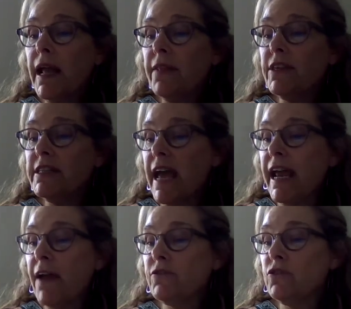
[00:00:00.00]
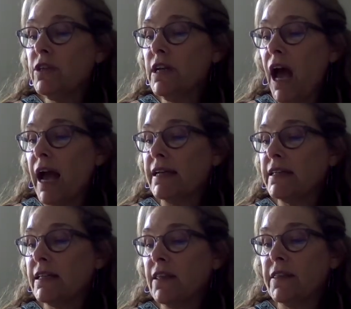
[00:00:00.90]
The day after the
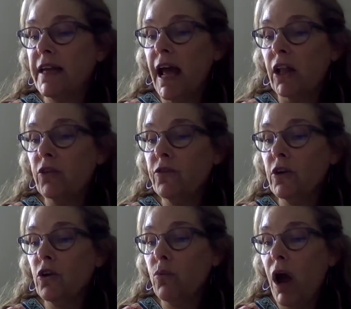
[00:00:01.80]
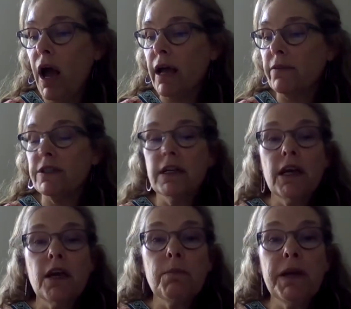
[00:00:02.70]
night that the elephant arrived,
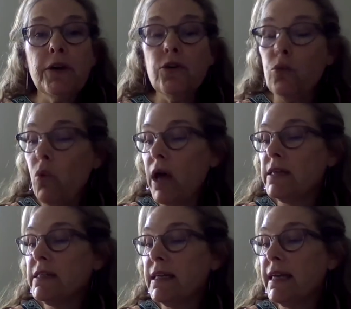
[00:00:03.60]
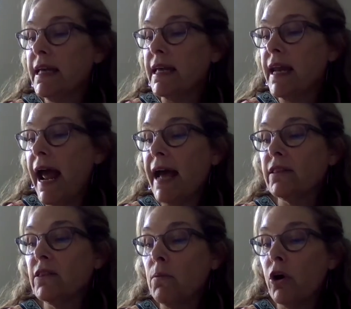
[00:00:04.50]
Peter was again
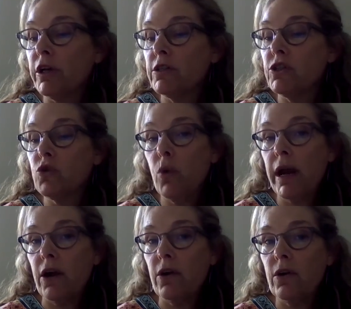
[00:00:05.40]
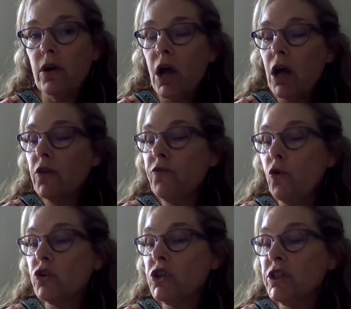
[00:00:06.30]
at the market square. The
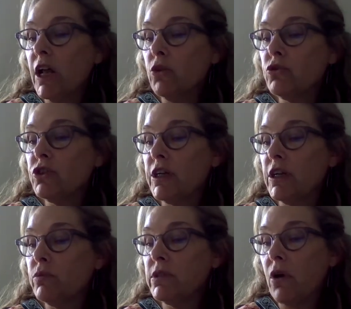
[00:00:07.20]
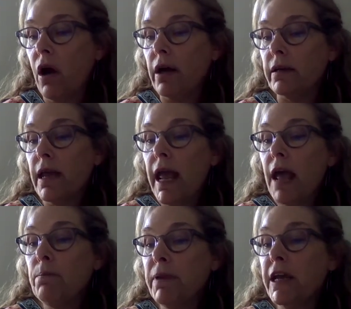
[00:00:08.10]
fortune teller's tent was gone,
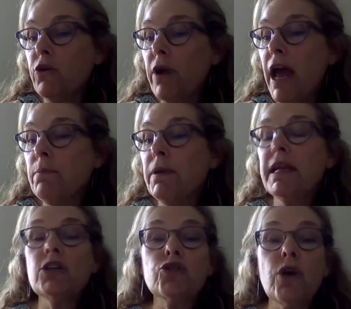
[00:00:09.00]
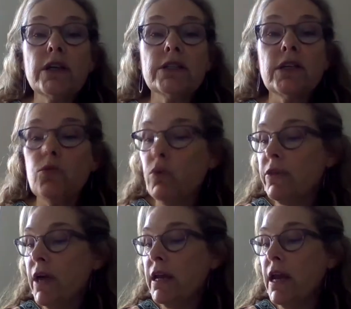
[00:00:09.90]
and Peter had been entrusted
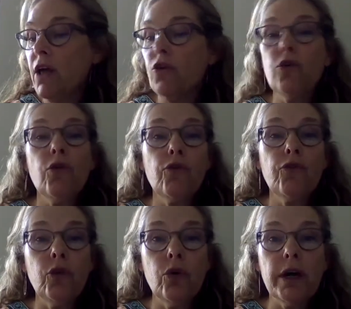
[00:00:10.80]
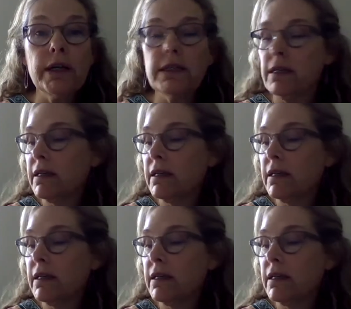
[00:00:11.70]
with another floret.